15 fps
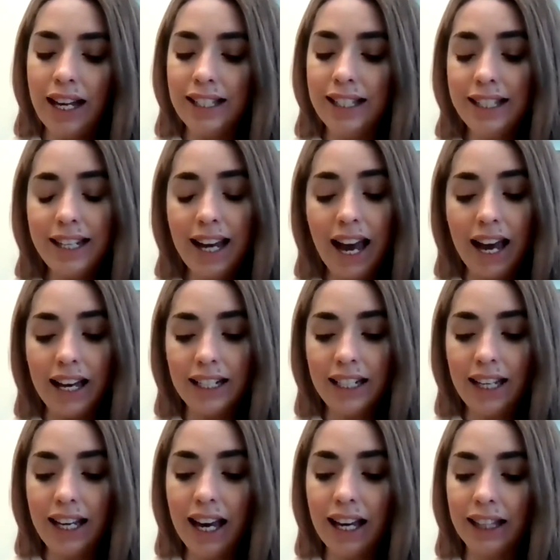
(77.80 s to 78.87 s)
Instead,
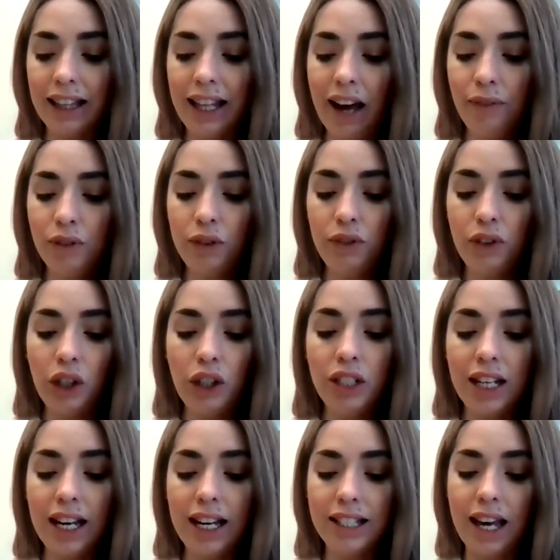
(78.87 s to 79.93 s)
he had left a few
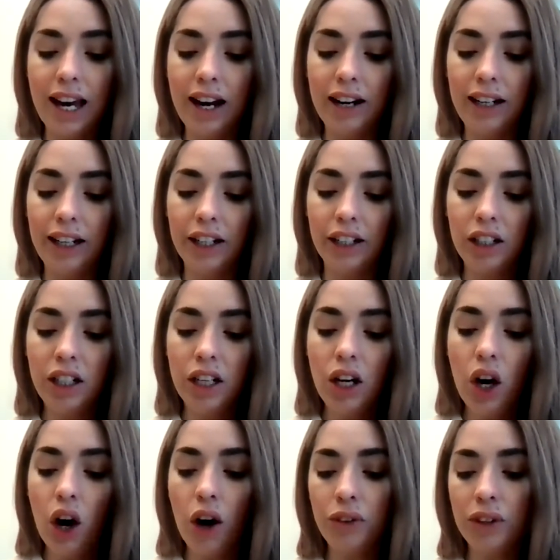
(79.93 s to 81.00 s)
days earlier
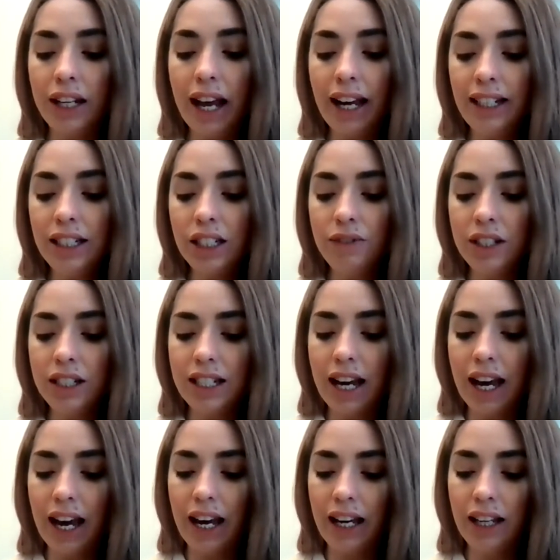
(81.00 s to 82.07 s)
on the night of the
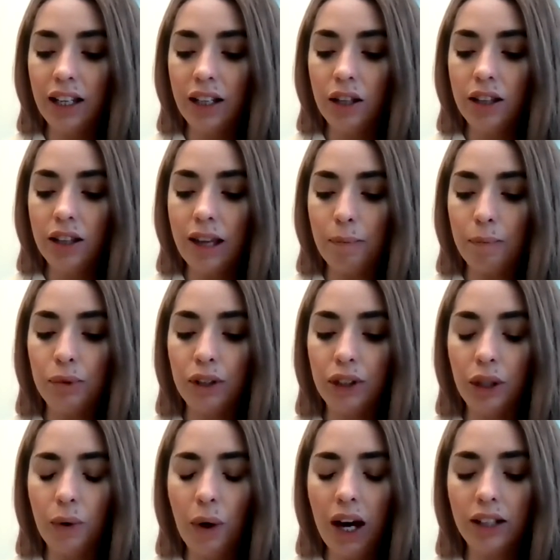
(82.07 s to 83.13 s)
day that
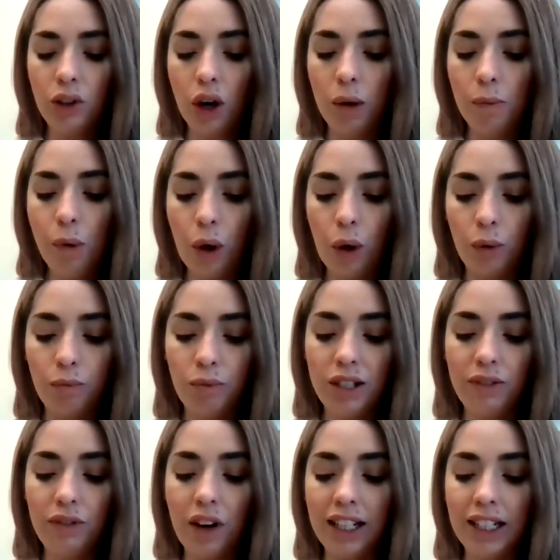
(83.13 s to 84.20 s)
Bruno had come home
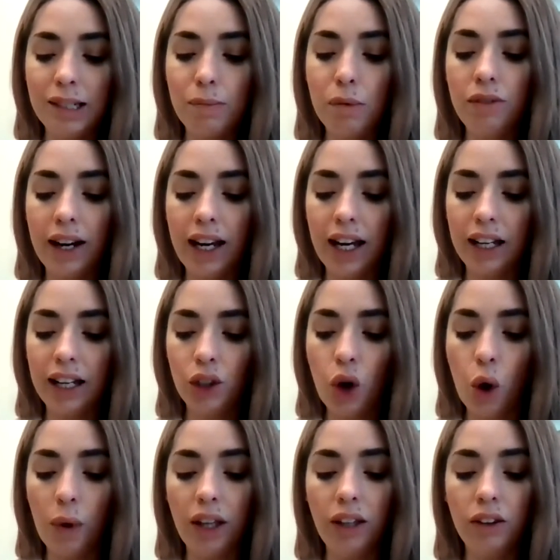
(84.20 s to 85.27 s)
to find Maria
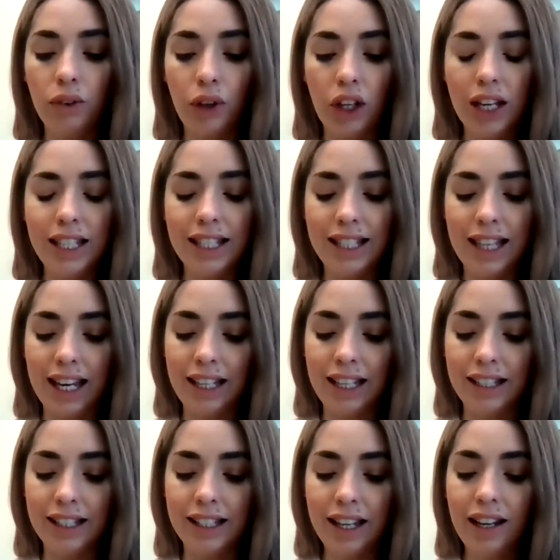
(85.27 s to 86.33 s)
going through his
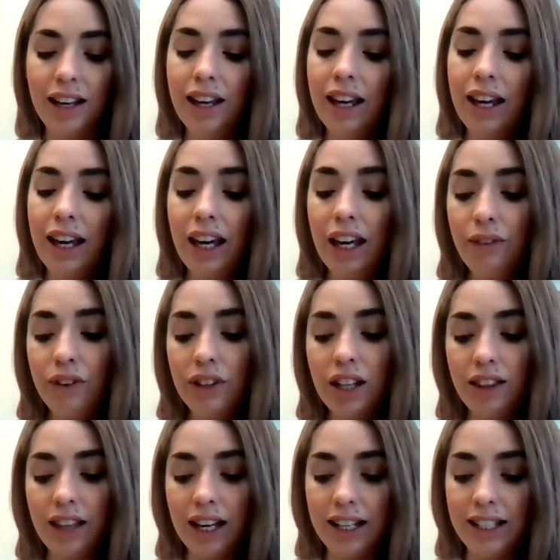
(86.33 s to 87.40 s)
things, even the
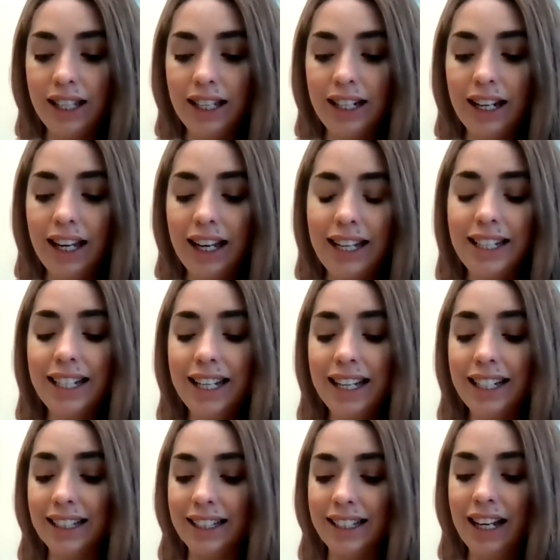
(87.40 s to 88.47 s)
things he'd
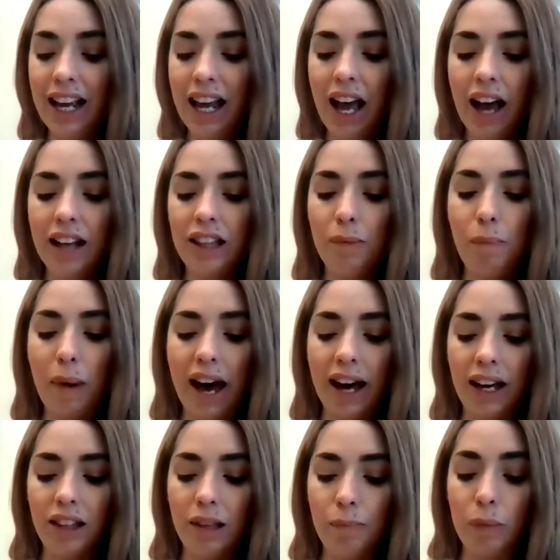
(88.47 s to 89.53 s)
hidden at the back
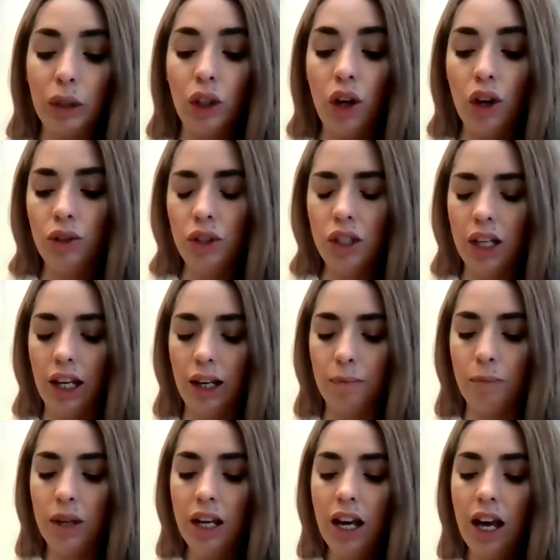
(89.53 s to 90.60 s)
that belonged to
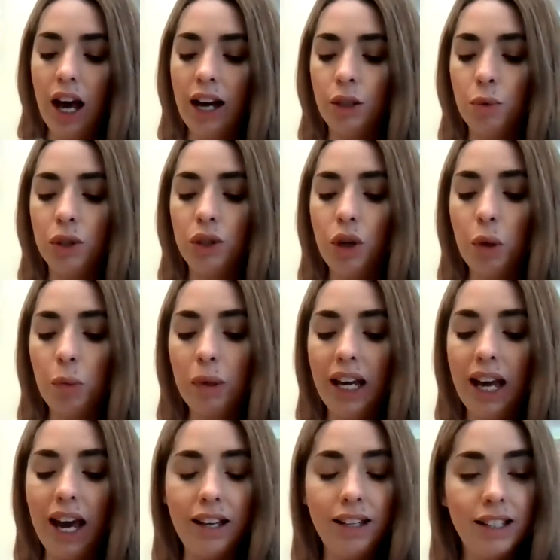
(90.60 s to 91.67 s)
him and were nobody
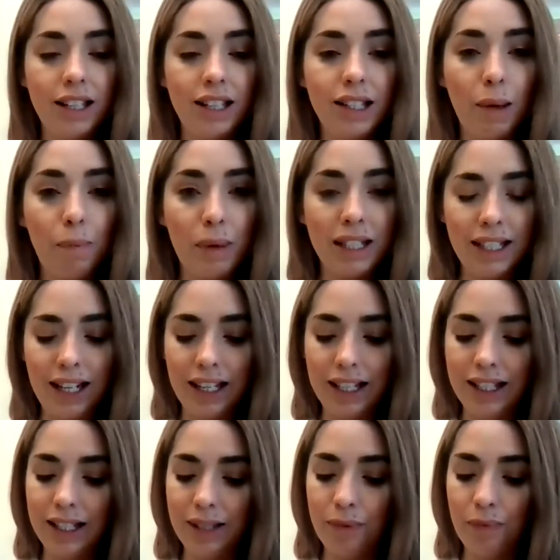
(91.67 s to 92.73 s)
else's
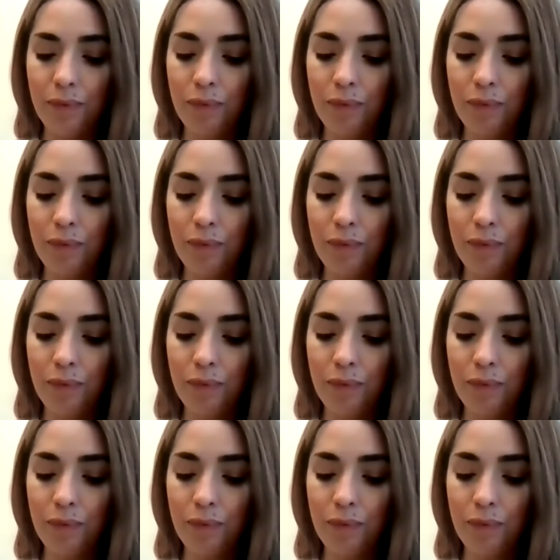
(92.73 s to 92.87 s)
business.